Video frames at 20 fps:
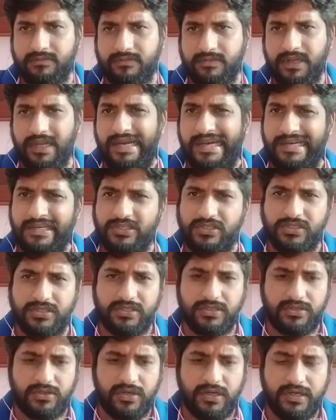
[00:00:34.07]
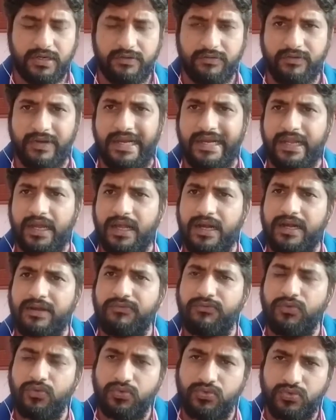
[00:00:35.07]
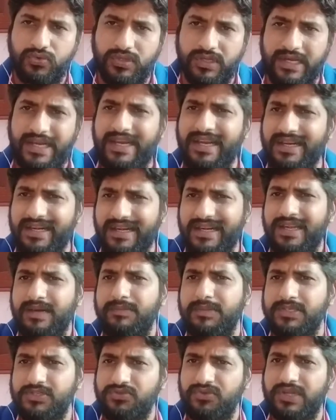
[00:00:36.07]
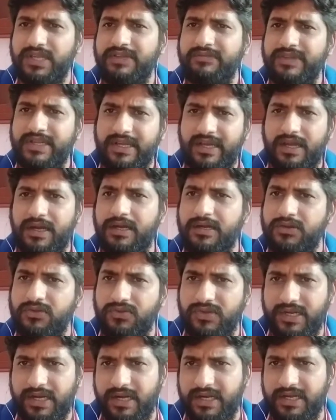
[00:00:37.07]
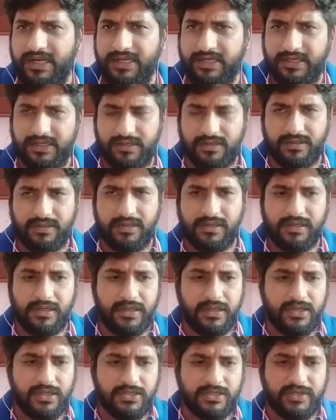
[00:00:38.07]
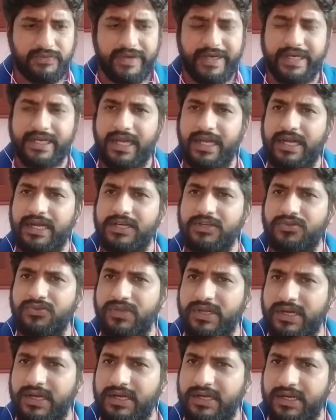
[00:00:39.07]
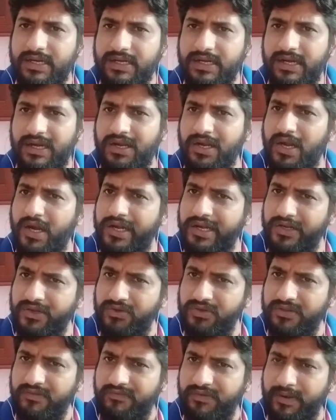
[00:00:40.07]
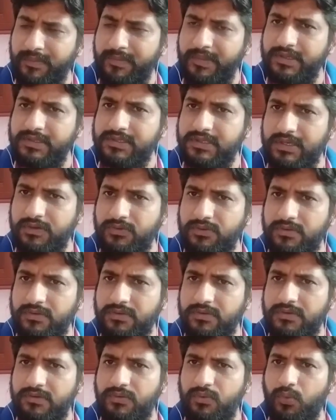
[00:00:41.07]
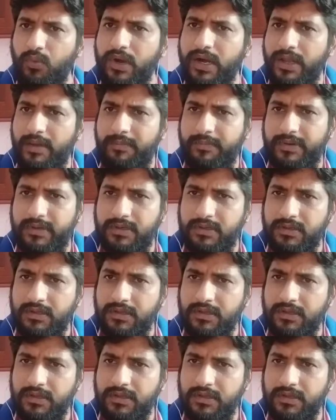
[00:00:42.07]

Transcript: energy, right? When current flow through the electrical means you are giving current to the conductor. So when current to the conductor according to the Fleming's law, what happened?